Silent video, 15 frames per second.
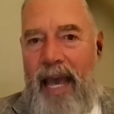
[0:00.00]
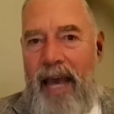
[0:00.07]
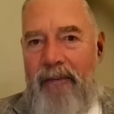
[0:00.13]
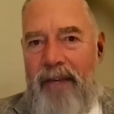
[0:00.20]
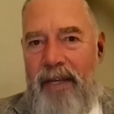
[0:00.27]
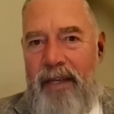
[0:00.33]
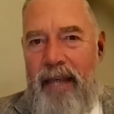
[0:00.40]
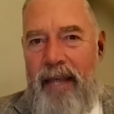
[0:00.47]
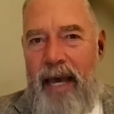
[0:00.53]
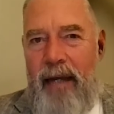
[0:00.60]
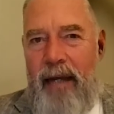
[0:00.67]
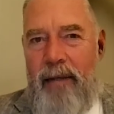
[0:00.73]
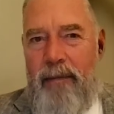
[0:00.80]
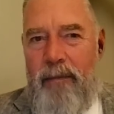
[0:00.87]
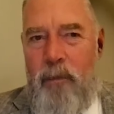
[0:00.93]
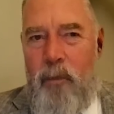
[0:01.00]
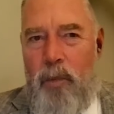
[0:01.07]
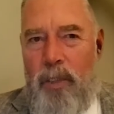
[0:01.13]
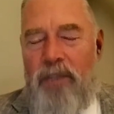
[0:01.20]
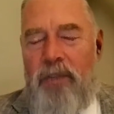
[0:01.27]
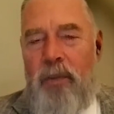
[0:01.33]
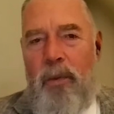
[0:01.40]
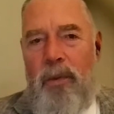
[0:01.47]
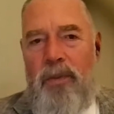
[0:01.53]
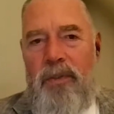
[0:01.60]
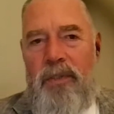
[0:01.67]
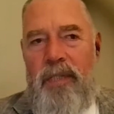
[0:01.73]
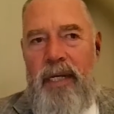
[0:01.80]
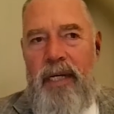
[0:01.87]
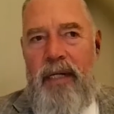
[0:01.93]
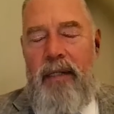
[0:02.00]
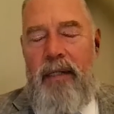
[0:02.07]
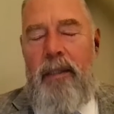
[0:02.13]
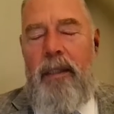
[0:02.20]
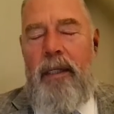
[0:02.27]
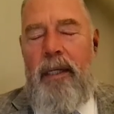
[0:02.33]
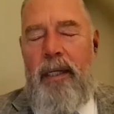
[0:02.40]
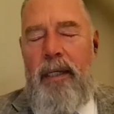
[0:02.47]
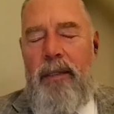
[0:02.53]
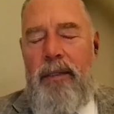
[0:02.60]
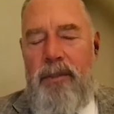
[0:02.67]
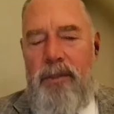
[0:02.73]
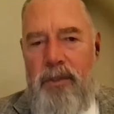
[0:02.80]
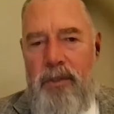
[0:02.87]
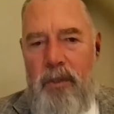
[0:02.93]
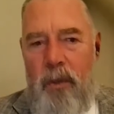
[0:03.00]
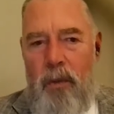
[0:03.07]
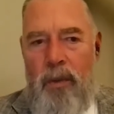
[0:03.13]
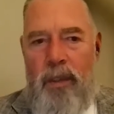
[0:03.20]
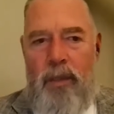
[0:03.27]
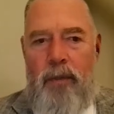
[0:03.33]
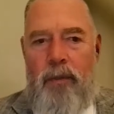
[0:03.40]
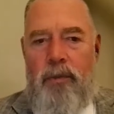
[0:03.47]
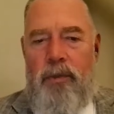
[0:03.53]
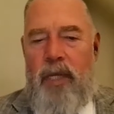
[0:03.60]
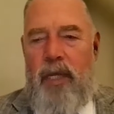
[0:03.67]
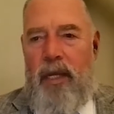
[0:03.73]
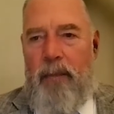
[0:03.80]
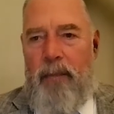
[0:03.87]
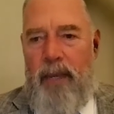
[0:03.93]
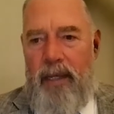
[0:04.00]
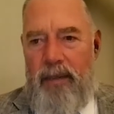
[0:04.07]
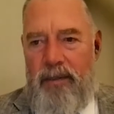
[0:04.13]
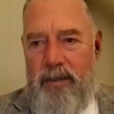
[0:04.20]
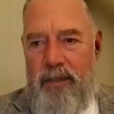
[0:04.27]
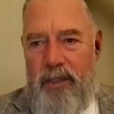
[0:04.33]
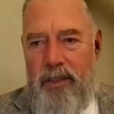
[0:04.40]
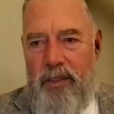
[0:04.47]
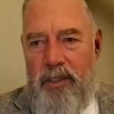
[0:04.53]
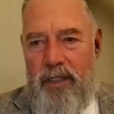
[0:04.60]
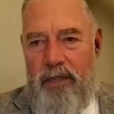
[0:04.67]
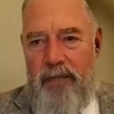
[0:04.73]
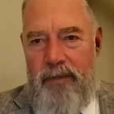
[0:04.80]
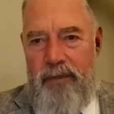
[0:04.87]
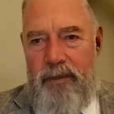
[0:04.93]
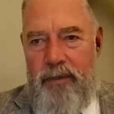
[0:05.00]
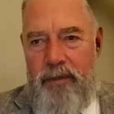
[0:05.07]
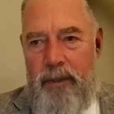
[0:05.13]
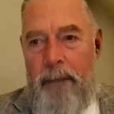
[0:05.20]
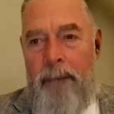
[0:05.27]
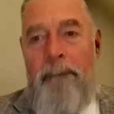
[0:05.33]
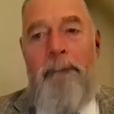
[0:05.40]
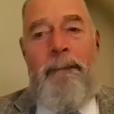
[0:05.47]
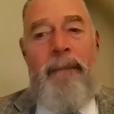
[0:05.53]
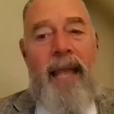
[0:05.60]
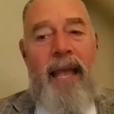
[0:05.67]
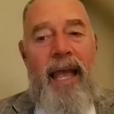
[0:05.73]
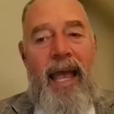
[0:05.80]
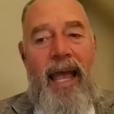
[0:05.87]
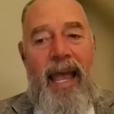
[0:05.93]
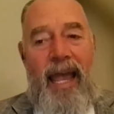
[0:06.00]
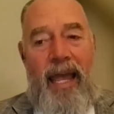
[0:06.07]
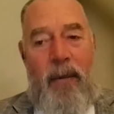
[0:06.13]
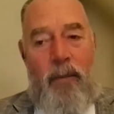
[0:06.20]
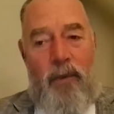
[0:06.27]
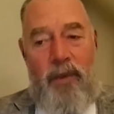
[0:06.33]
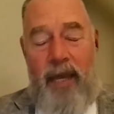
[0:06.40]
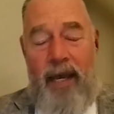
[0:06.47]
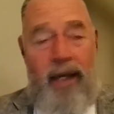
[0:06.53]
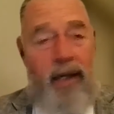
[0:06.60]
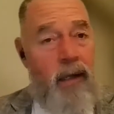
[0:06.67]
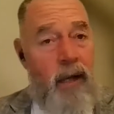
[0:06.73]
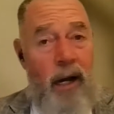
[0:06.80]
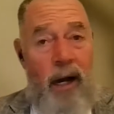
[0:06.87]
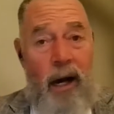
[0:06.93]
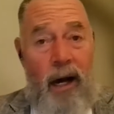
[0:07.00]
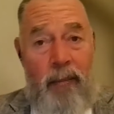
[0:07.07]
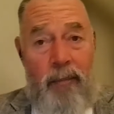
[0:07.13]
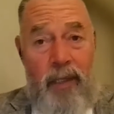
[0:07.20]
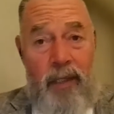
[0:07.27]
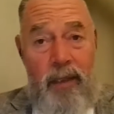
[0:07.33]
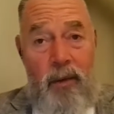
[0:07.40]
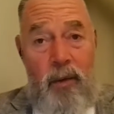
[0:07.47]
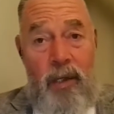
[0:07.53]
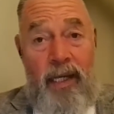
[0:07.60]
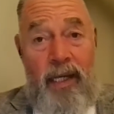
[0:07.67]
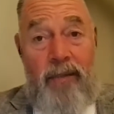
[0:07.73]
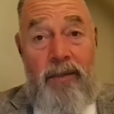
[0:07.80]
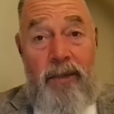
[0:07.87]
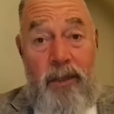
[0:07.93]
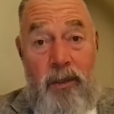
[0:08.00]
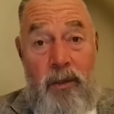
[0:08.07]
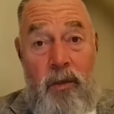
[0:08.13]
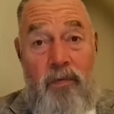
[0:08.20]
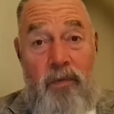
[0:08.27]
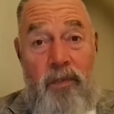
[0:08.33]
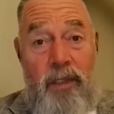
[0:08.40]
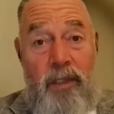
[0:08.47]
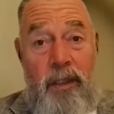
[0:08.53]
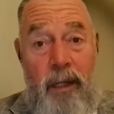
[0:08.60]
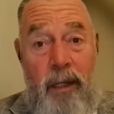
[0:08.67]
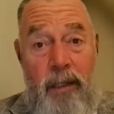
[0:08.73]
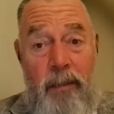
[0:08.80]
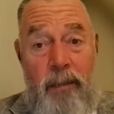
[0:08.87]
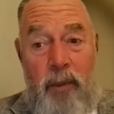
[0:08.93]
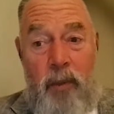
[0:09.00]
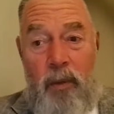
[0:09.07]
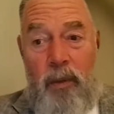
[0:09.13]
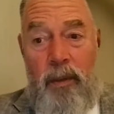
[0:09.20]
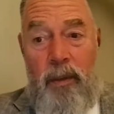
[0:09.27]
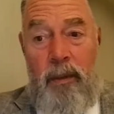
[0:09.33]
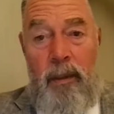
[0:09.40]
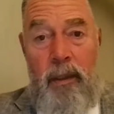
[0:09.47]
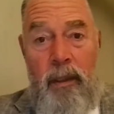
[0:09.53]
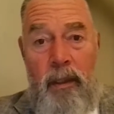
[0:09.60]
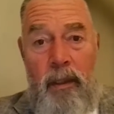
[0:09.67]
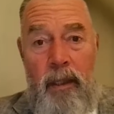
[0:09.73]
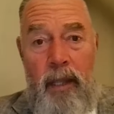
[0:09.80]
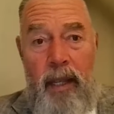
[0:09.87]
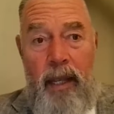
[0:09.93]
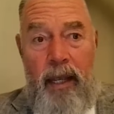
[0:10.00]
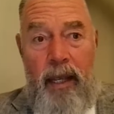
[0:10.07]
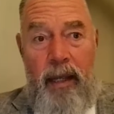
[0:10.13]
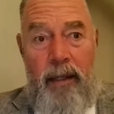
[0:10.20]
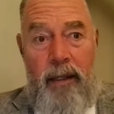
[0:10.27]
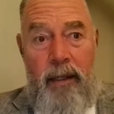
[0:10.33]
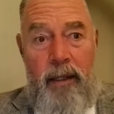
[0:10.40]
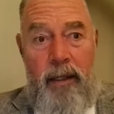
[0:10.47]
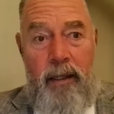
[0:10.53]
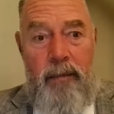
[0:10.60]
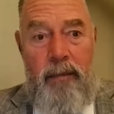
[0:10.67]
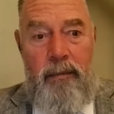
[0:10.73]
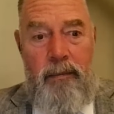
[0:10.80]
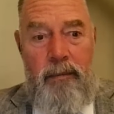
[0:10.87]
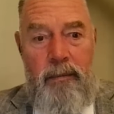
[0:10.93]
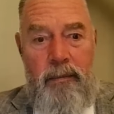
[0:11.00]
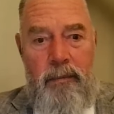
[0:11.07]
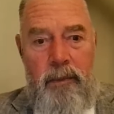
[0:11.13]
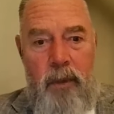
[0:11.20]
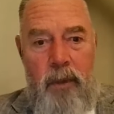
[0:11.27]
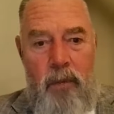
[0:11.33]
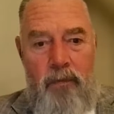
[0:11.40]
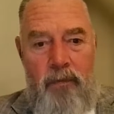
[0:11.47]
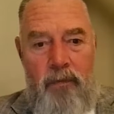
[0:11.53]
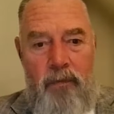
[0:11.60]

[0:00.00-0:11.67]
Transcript: having that resource there is so huge and it makes such a difference. And with that, I'm going to go ahead and turn it over to Dr. Bowen and we'll go